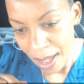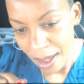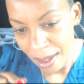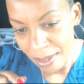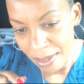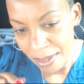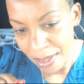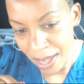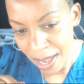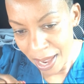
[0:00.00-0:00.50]

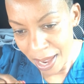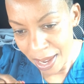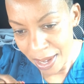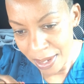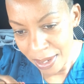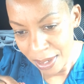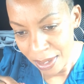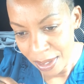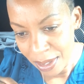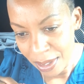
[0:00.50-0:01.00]
and
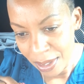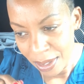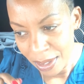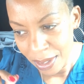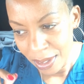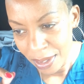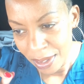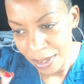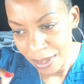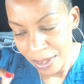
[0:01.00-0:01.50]
then
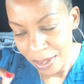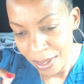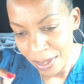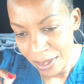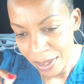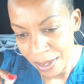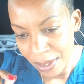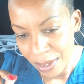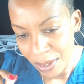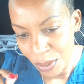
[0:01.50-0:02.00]

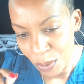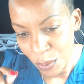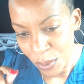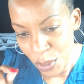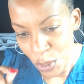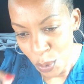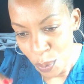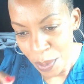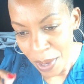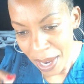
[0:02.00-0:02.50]

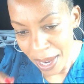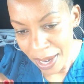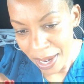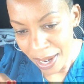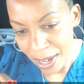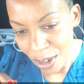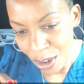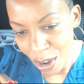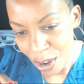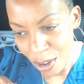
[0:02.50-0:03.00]
when you pay that
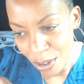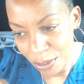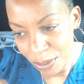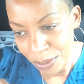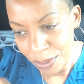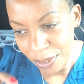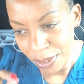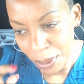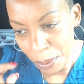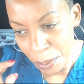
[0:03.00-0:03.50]

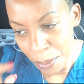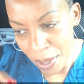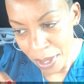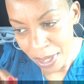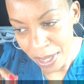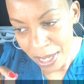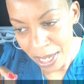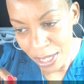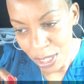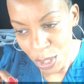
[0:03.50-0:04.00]
off, the
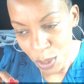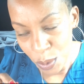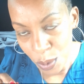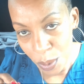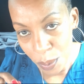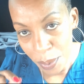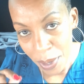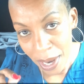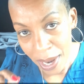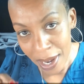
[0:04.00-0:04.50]
money that you
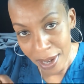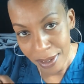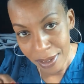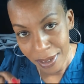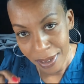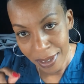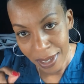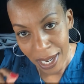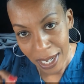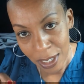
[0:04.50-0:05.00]
were paying
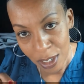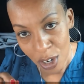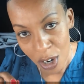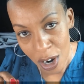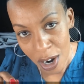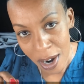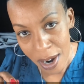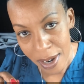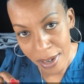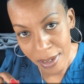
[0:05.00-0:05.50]
to that
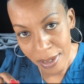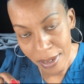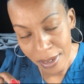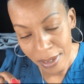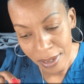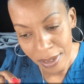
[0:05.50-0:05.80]
card,